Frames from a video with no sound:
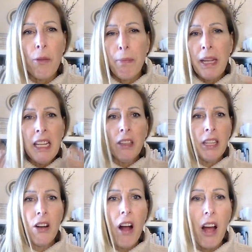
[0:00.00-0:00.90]
or peeled
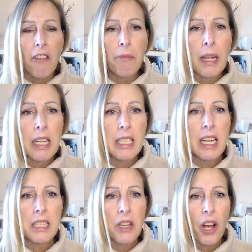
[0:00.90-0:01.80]
it off because
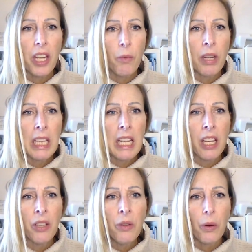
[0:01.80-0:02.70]
that's not really
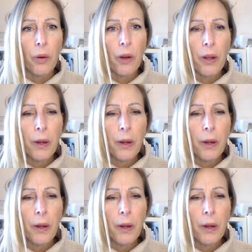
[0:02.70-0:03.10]
you.